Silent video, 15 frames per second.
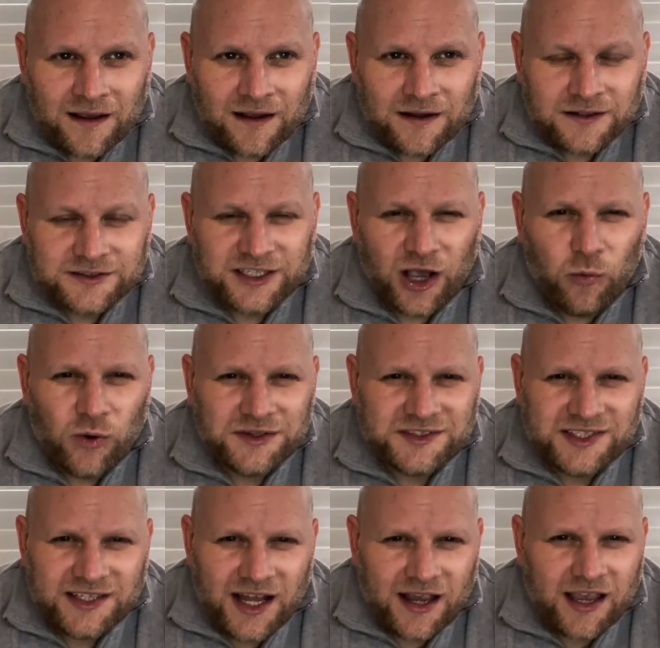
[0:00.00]
So I
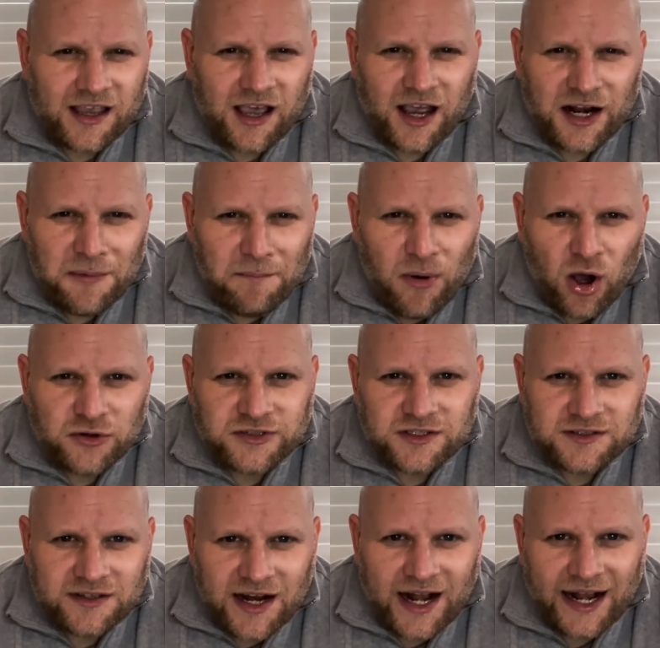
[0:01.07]
wanted like a kind of
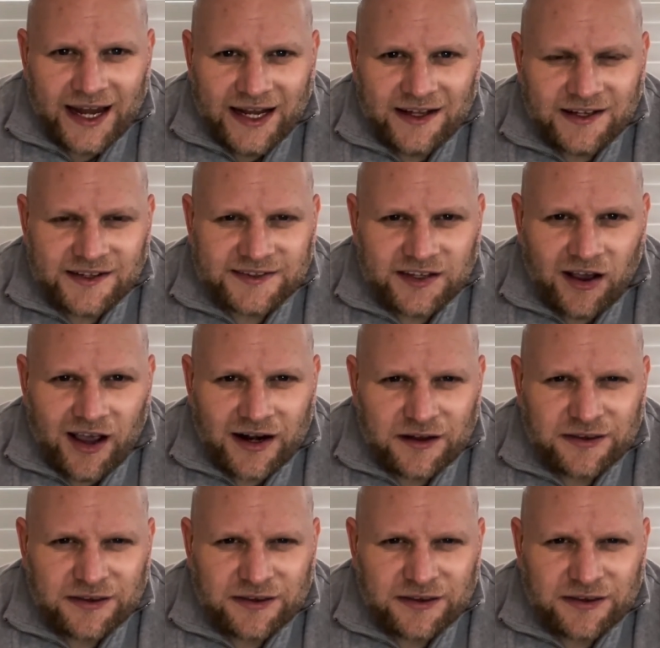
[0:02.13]
modern, clean design.